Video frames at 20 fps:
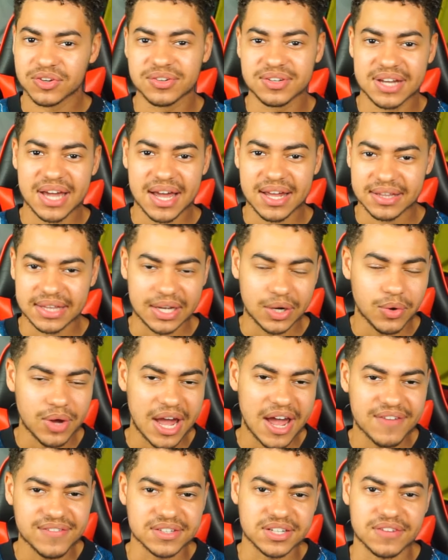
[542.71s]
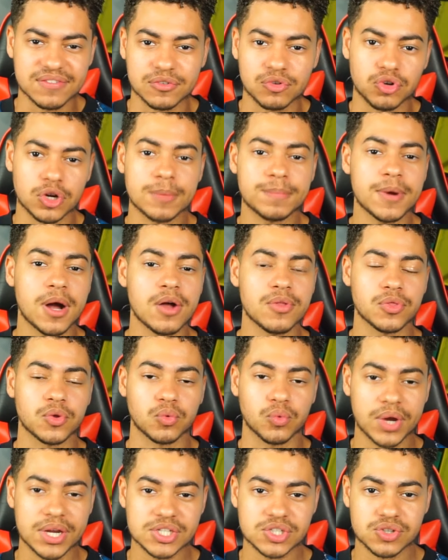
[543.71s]
don't have enough grip on the
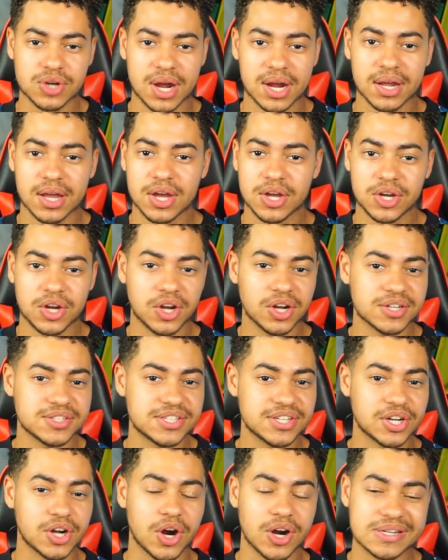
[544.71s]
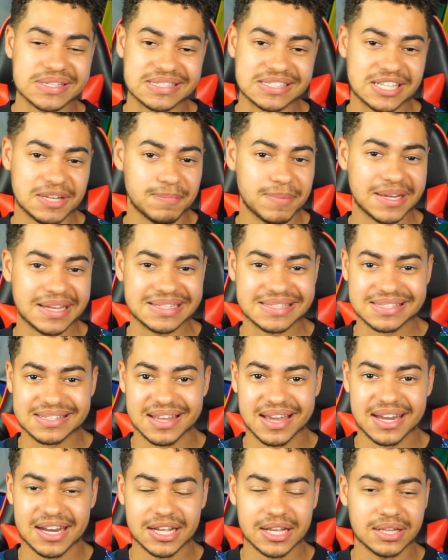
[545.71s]
racetrack. You're going to see cars slipping and
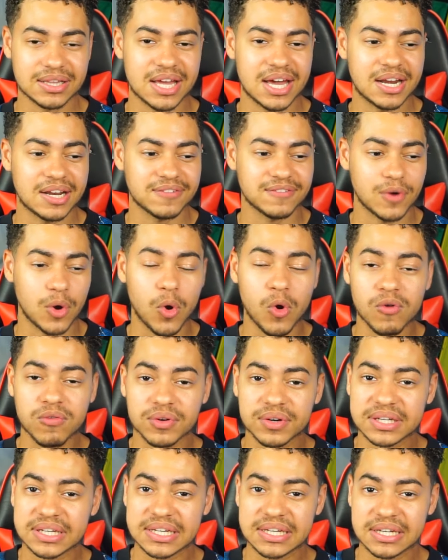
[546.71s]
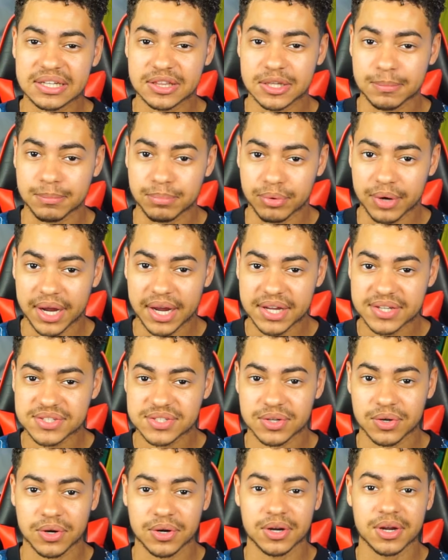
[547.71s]
sliding, a lot of overheating the brakes
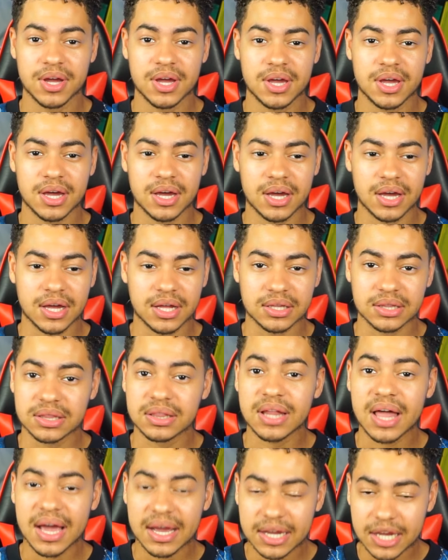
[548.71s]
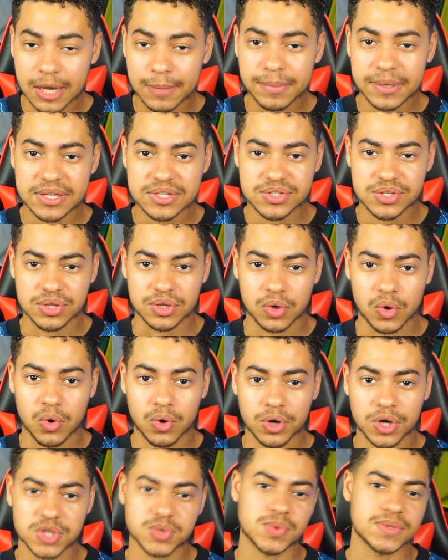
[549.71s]
or lock up into the
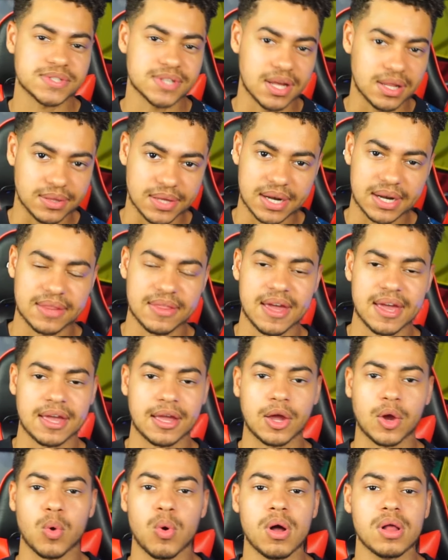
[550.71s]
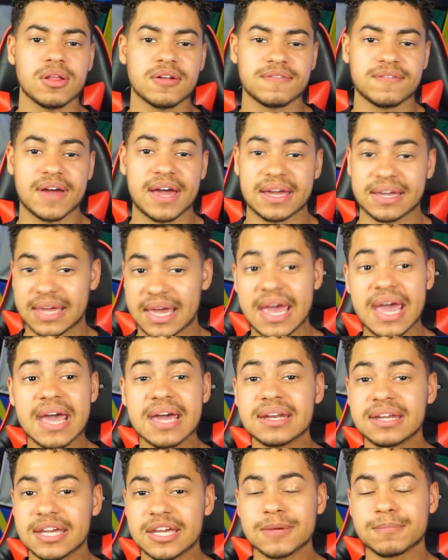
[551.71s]
corners. We saw a lot of that in qualifying
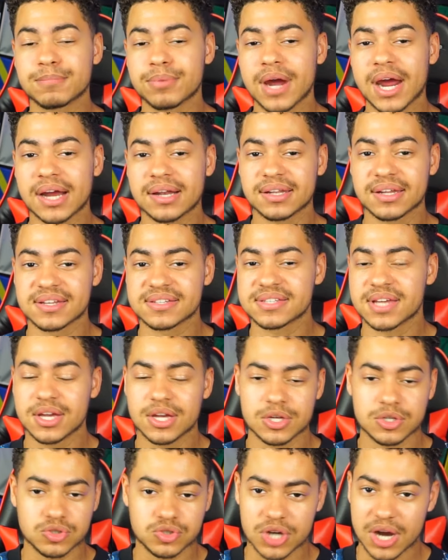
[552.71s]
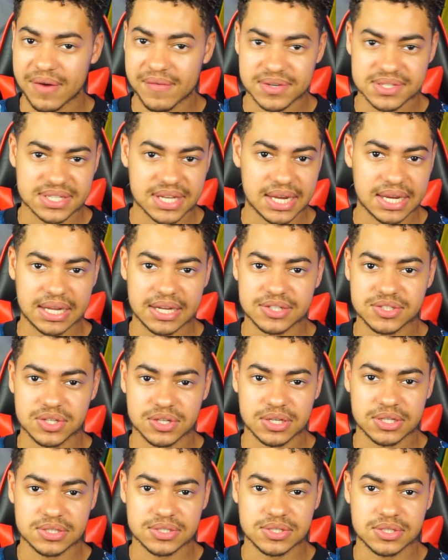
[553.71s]
and in practice, drivers getting
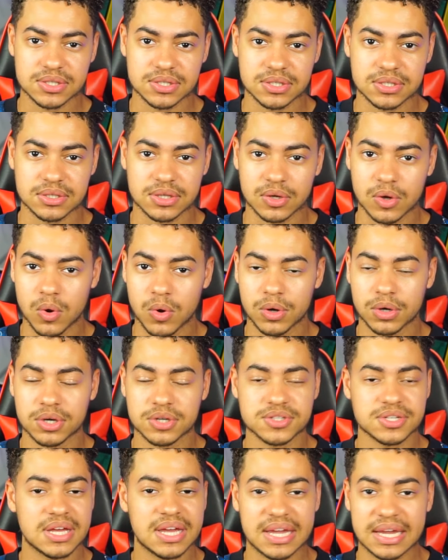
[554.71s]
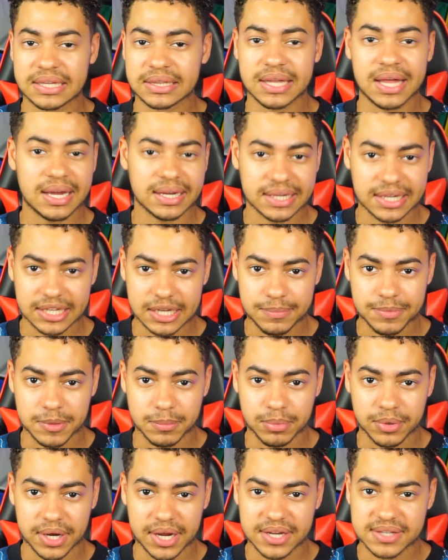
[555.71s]
into the corners and locking up the
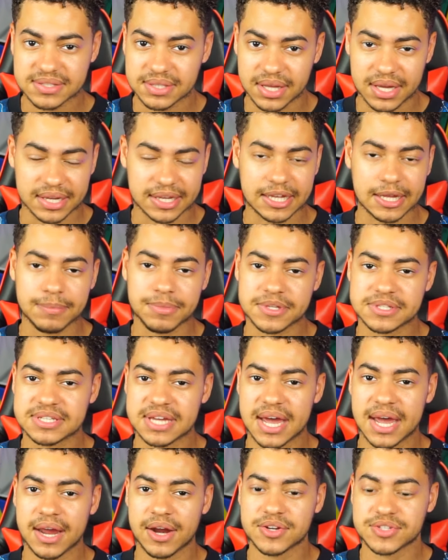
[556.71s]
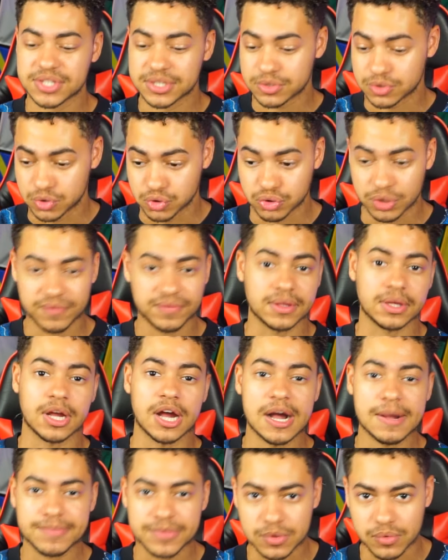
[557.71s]
brakes, locking up the tires, and drifting
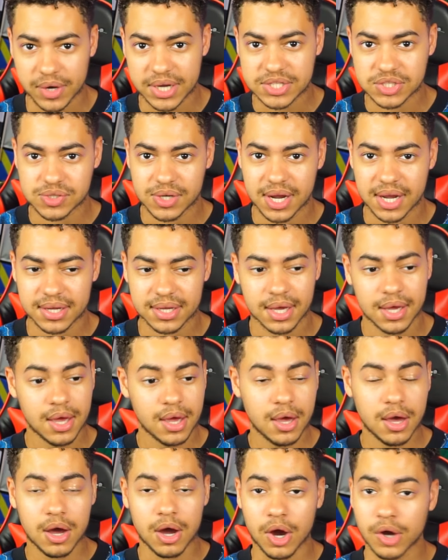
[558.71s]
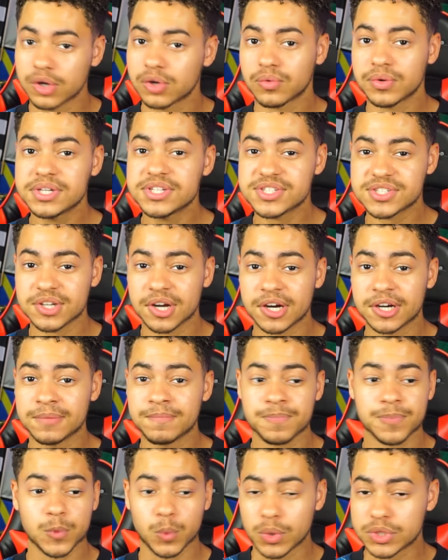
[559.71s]
up the racetrack. On a
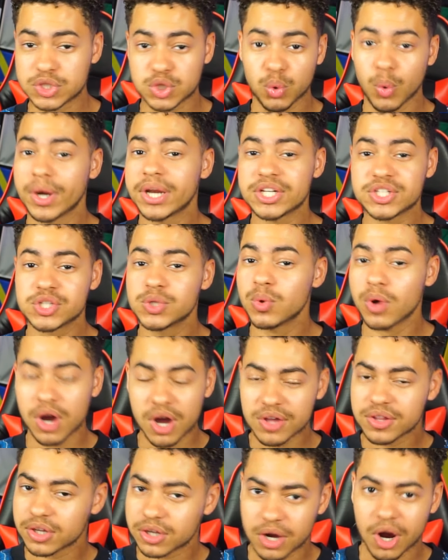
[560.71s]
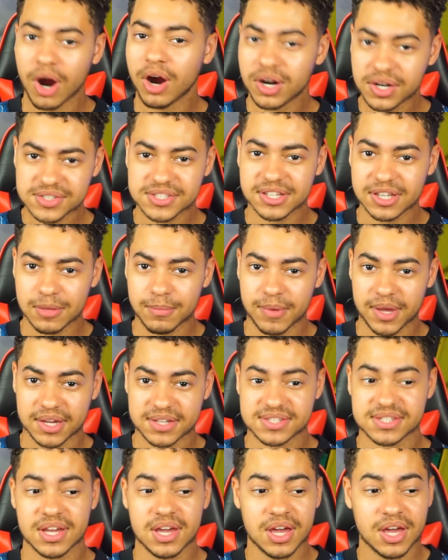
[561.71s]
restart, with 22 other cars in the
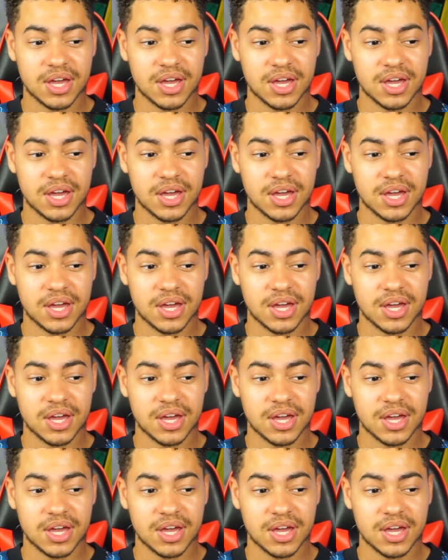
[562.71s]
mix,